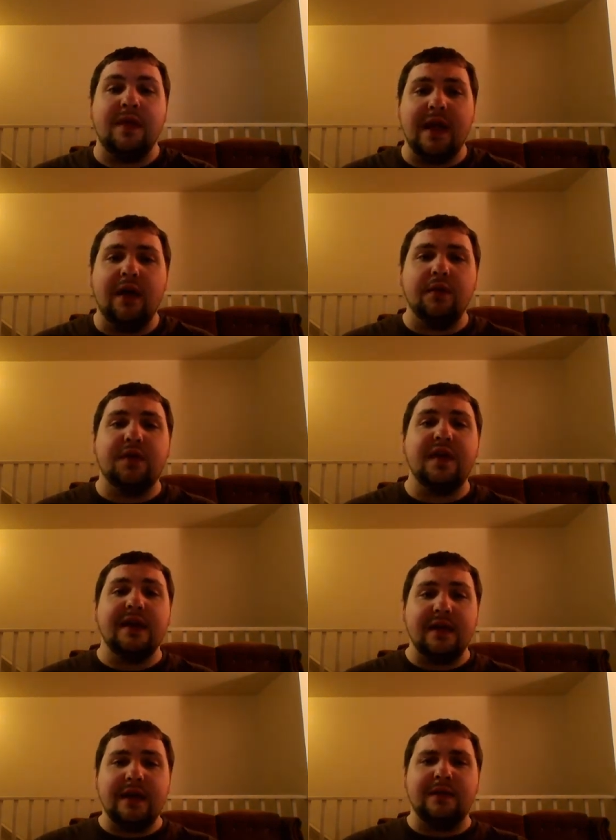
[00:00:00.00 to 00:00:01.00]
the other
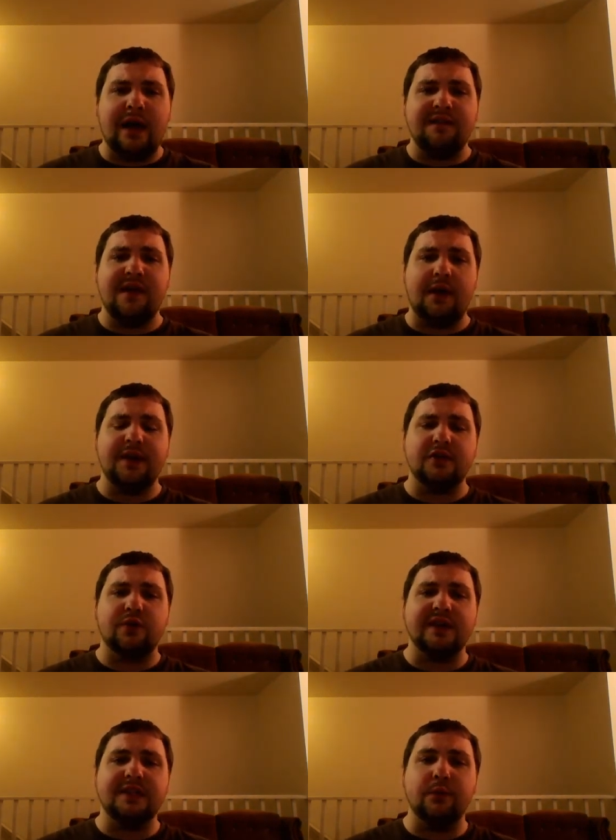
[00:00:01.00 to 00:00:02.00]
thing that I found
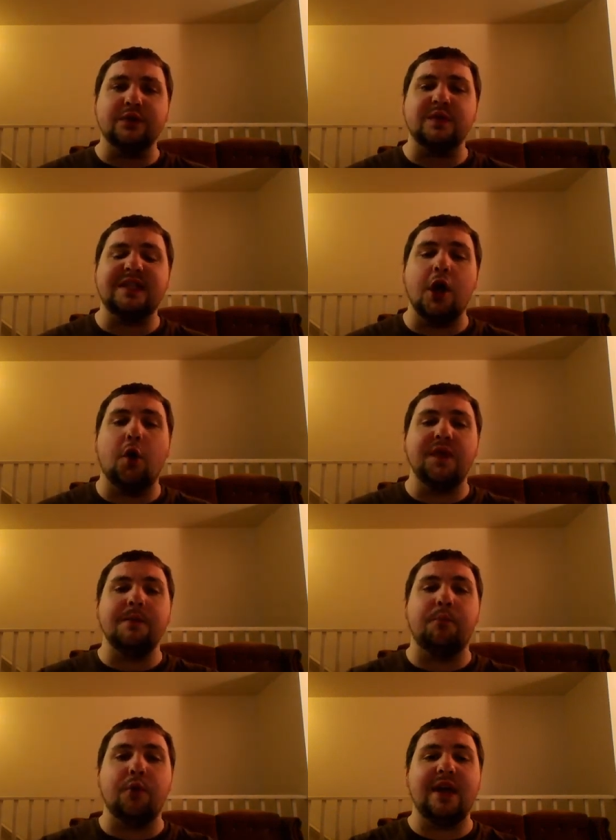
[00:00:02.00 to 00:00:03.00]
interesting was was they
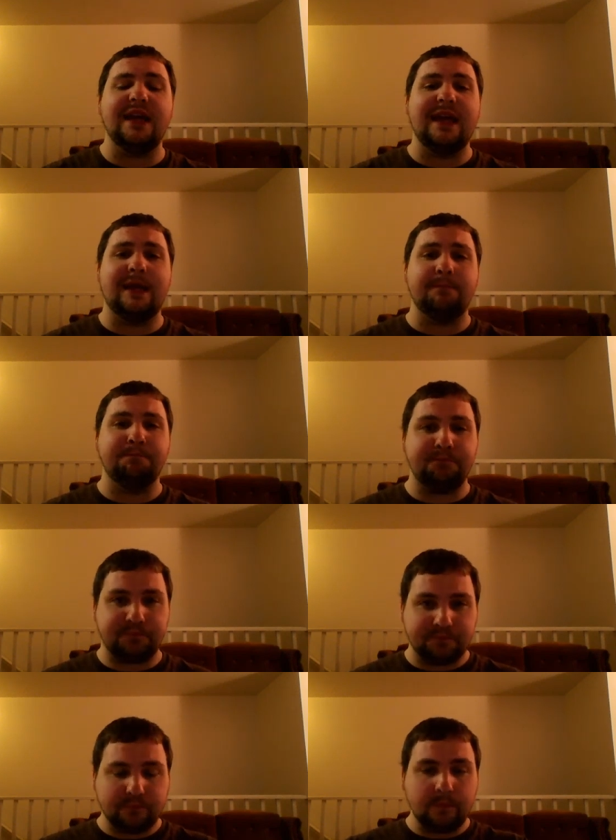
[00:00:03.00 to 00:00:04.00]
only bring in
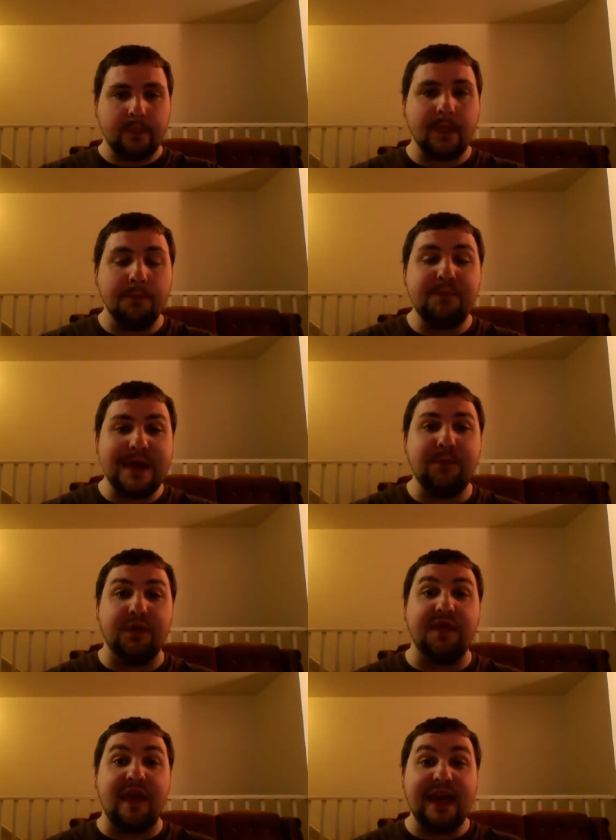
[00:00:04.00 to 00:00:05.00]

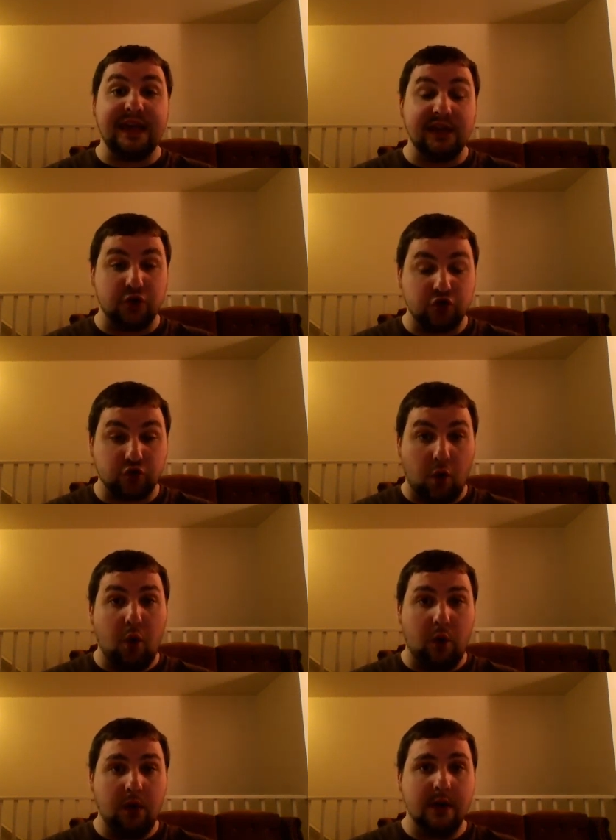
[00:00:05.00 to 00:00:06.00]
people that they can
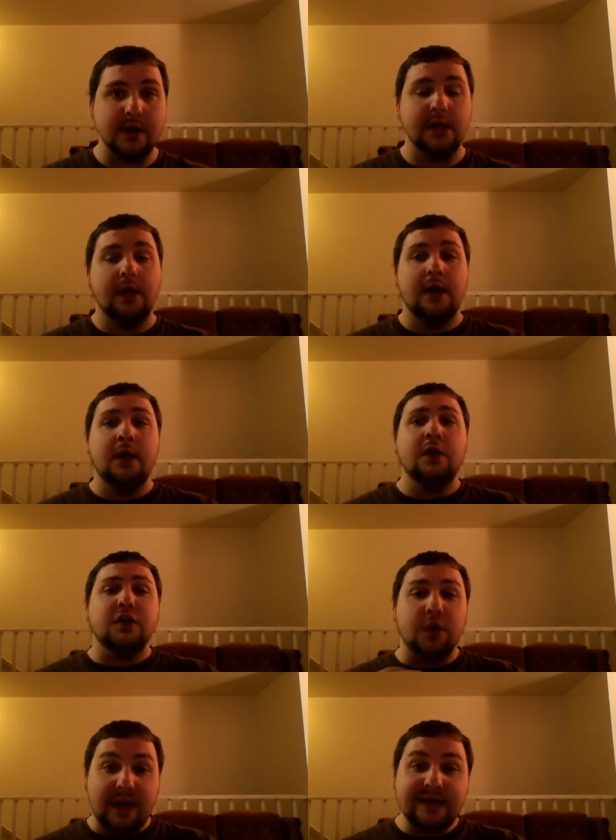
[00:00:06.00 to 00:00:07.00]
control.
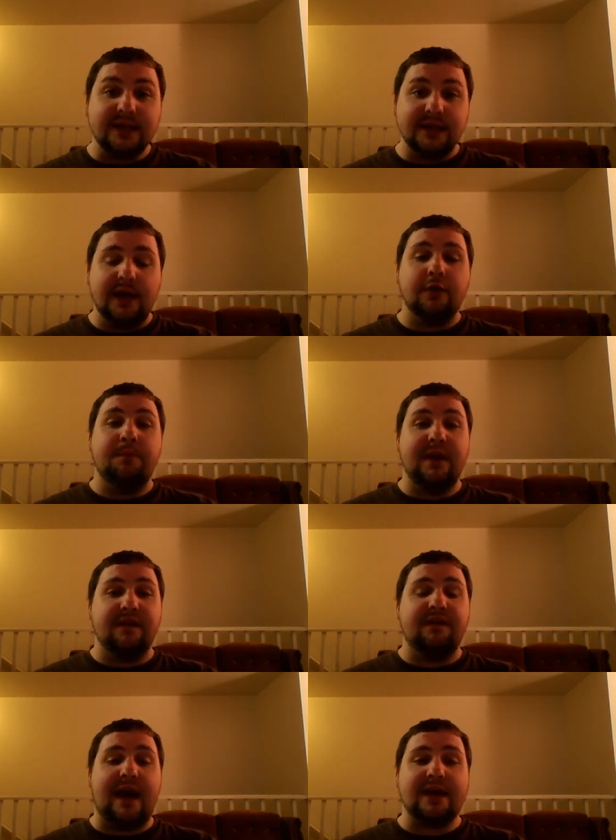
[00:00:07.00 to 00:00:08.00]
So that's another big
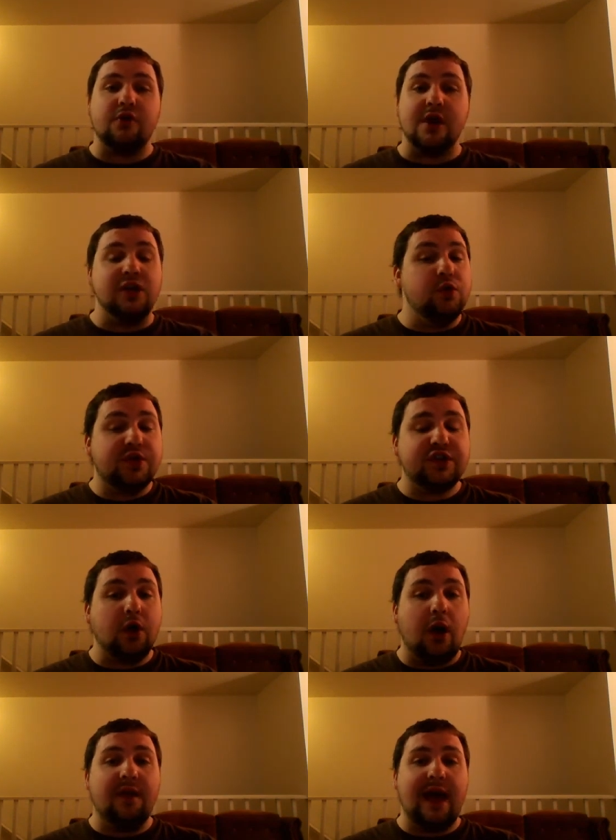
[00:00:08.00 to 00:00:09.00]
factor. And you
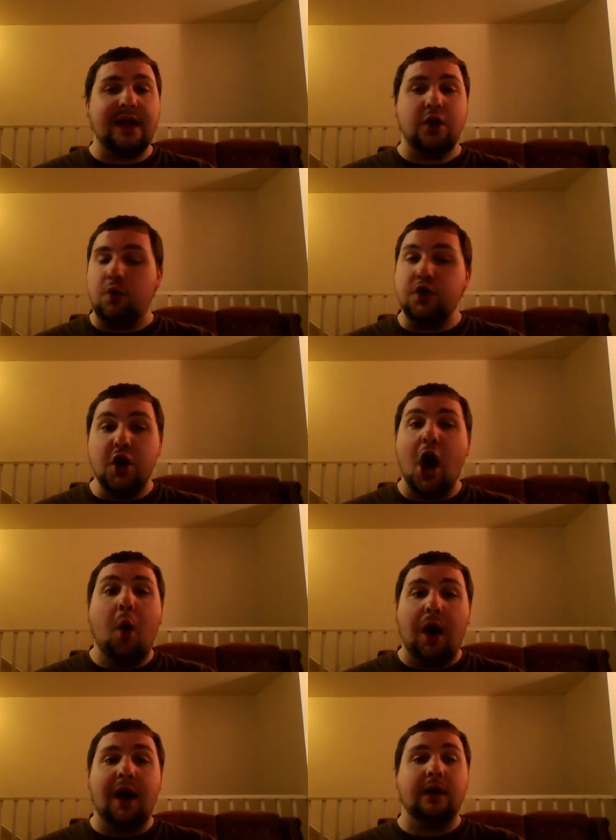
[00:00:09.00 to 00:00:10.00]
saw that, you know,
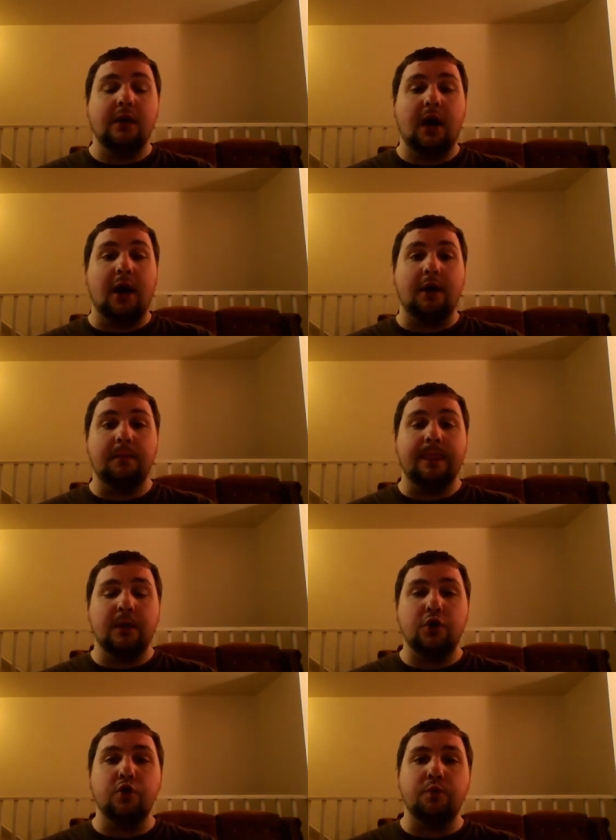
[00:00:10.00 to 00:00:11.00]
Noah, um,
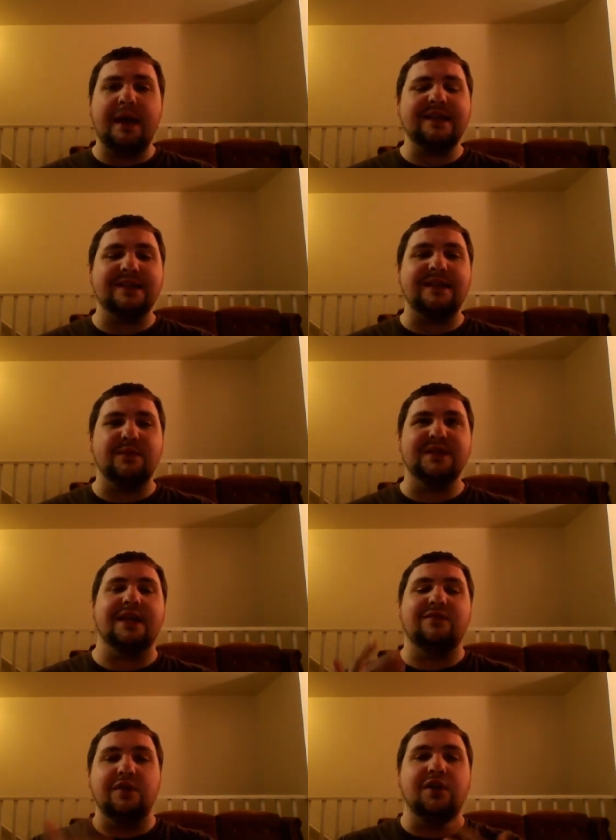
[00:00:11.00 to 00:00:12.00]
who basically was
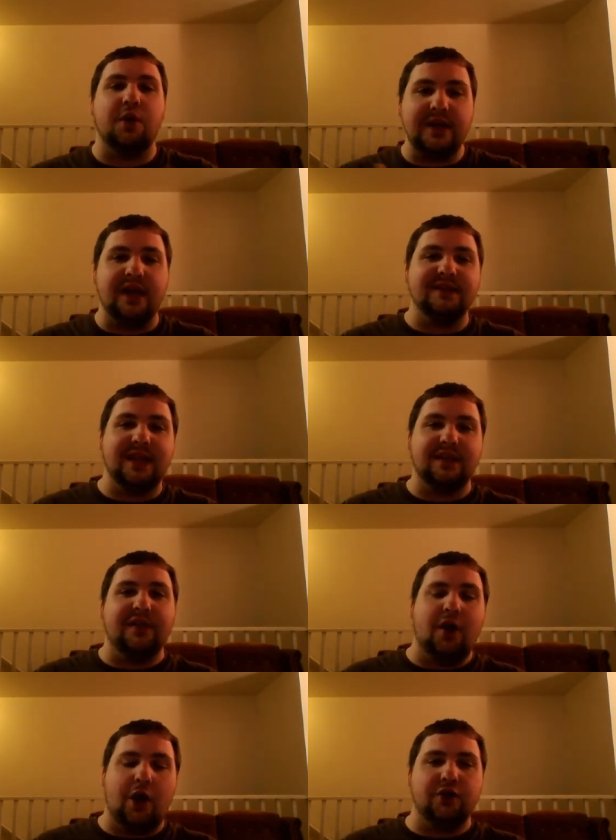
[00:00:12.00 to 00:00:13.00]
like, you know, he does like the
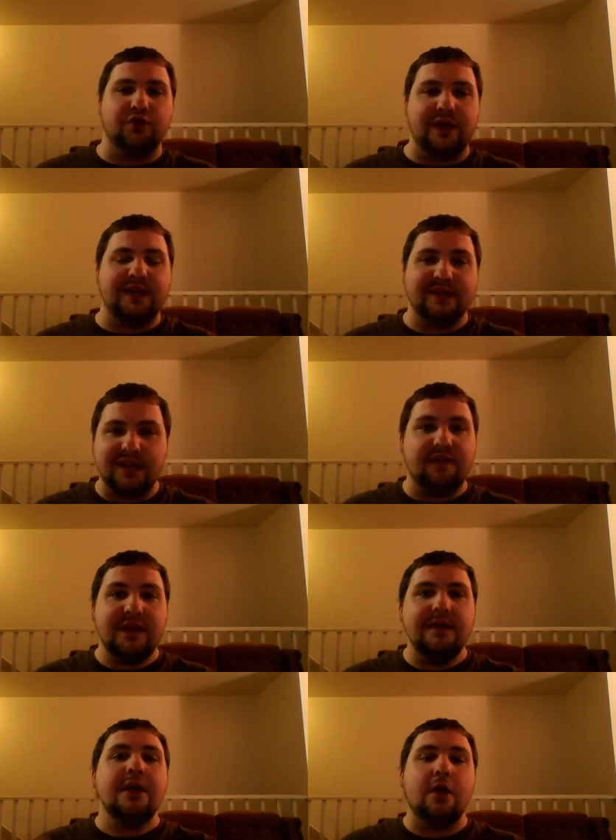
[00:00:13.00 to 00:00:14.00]
laundry and stuff.
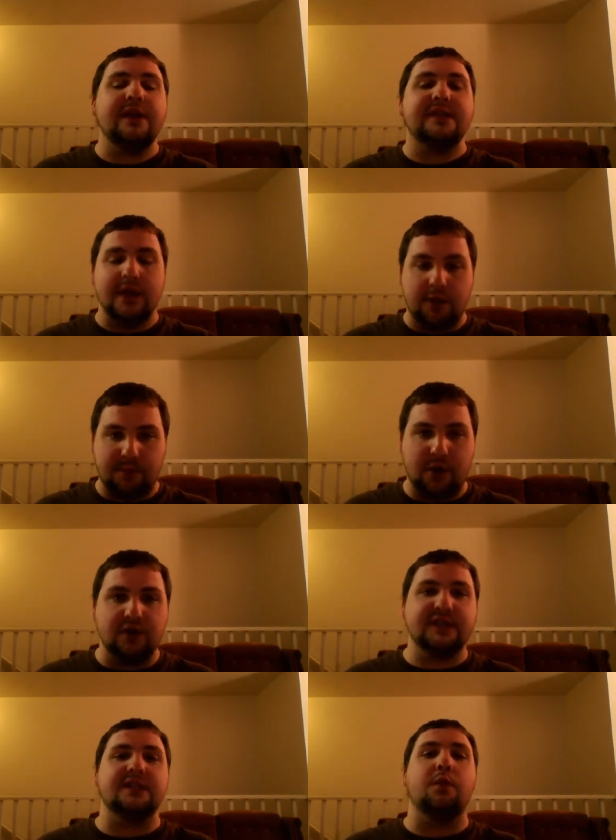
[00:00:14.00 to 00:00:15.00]
He, you know, he's another
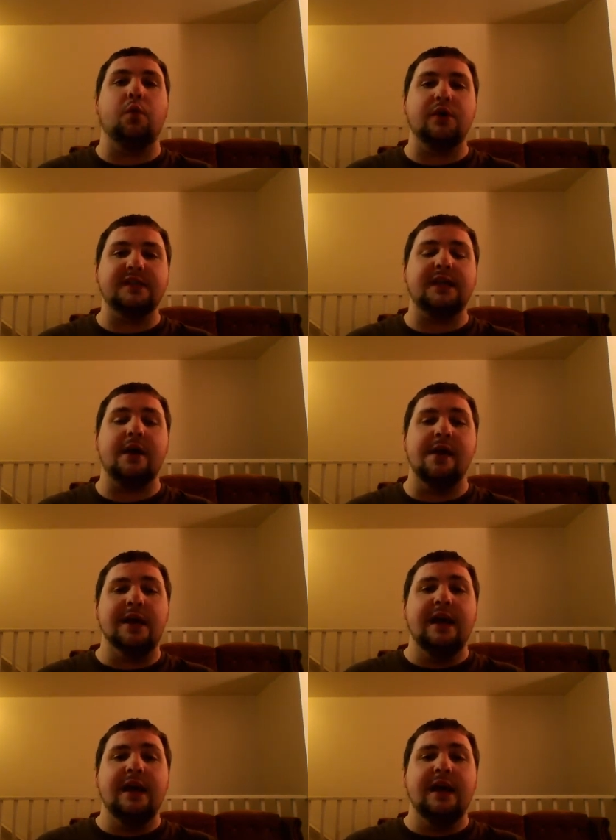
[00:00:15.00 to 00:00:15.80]
person that works there.